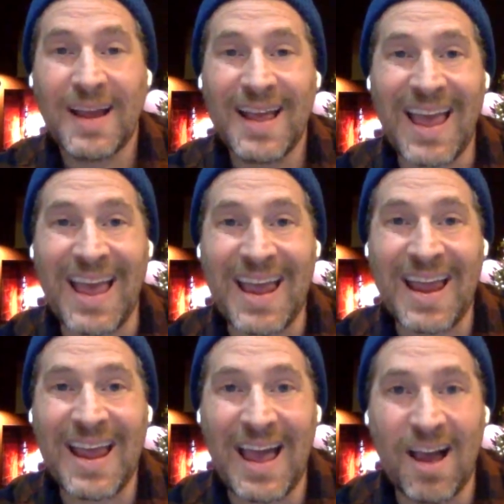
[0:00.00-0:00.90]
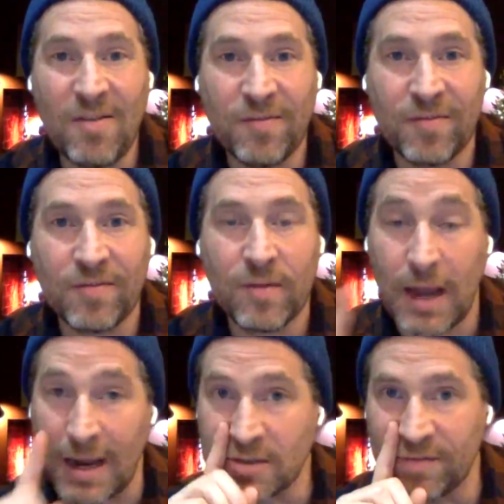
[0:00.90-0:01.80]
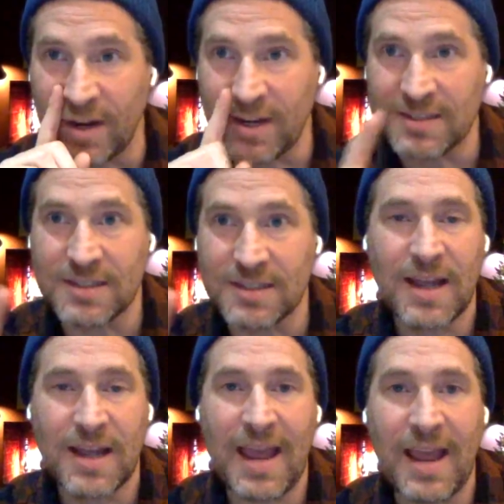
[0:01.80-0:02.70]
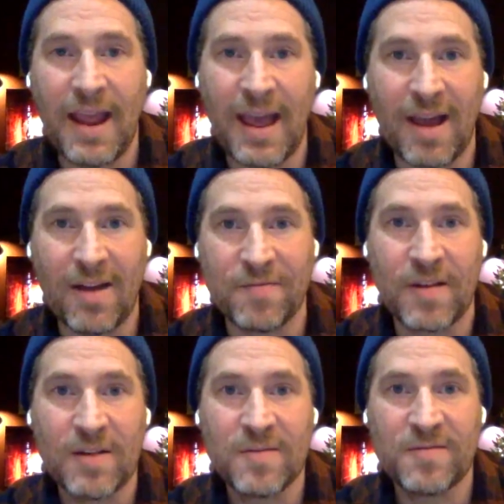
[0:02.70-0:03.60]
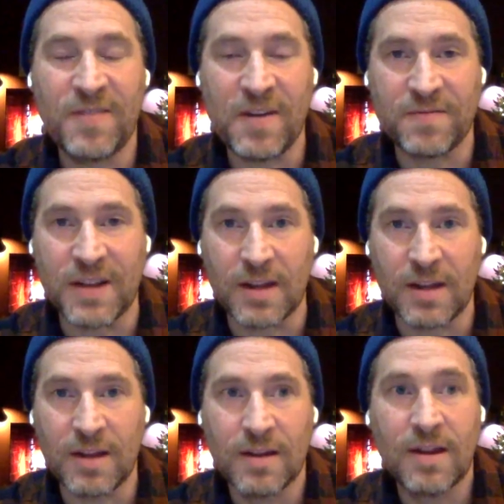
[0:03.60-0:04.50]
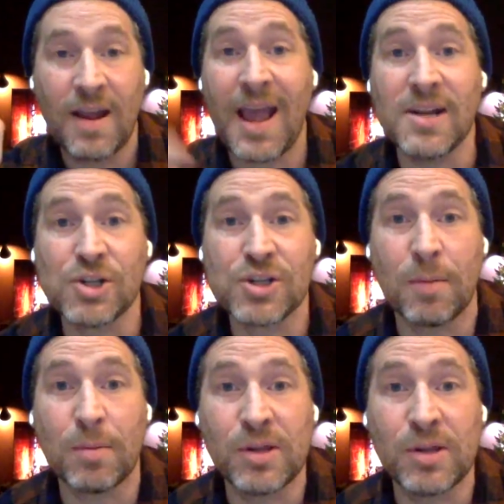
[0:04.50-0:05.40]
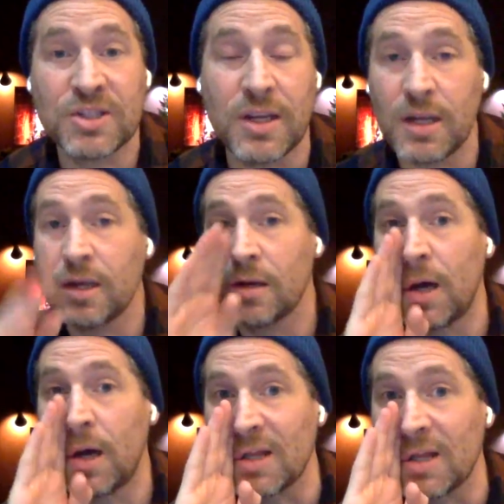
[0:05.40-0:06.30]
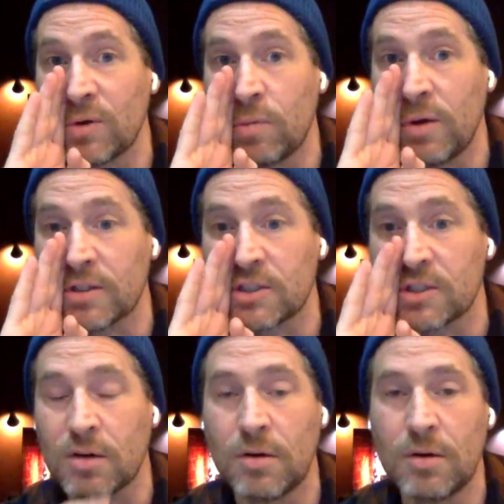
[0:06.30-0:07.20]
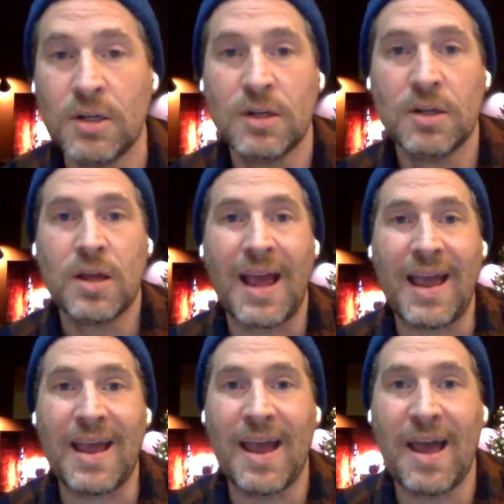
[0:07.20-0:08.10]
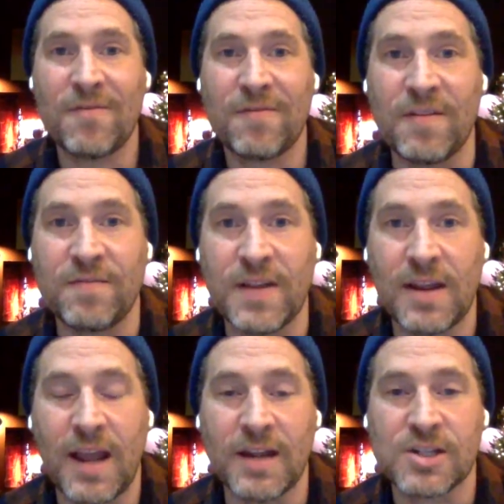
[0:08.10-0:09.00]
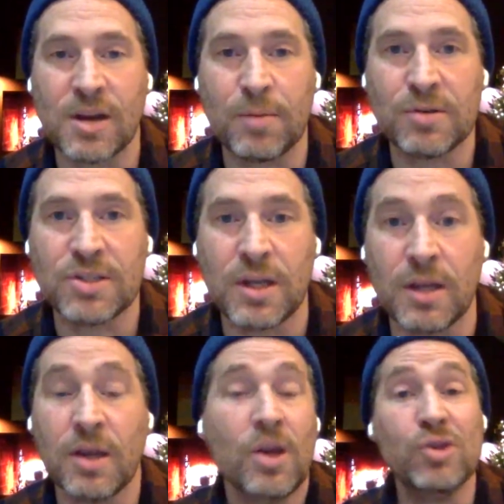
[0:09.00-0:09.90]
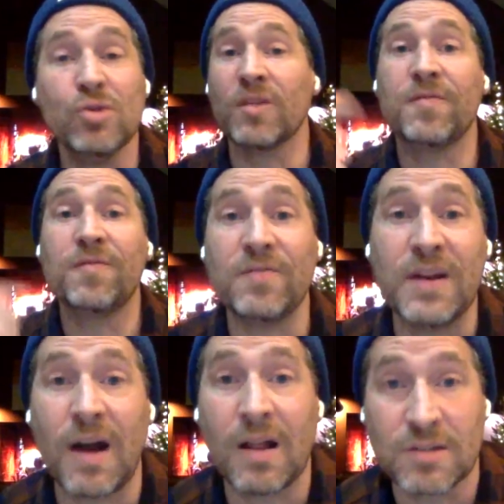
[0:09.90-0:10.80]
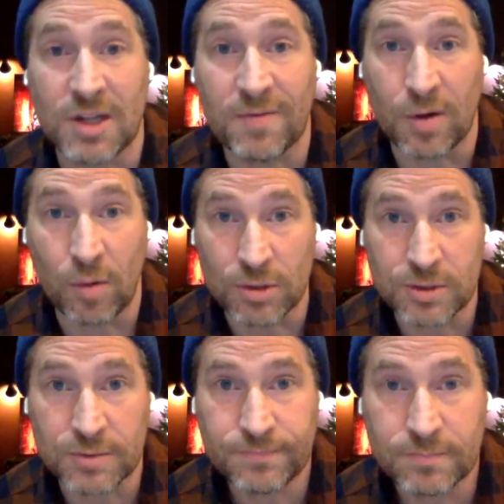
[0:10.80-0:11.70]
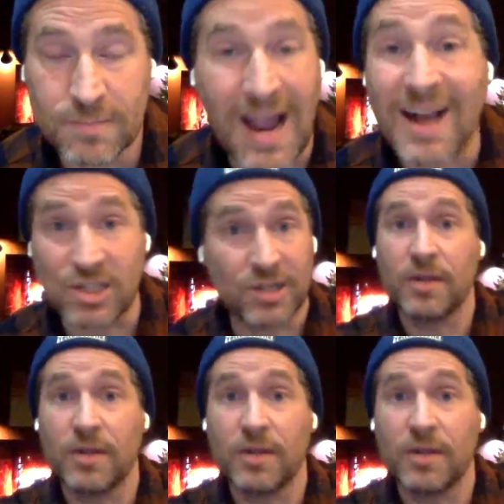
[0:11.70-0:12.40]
AF, Actor Finances, AF AF50 HWC, Hollywood Winner Circle, AF50 HWC, you'll get $50 off the course. Actually,